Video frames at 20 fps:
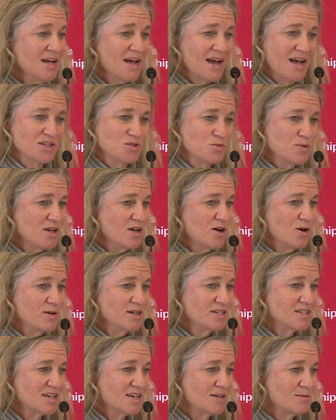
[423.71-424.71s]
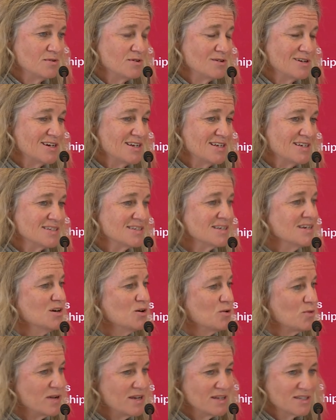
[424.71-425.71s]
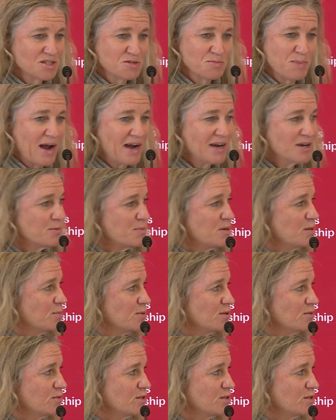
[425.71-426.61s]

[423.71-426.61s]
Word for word: as we go into communities, we inspire people.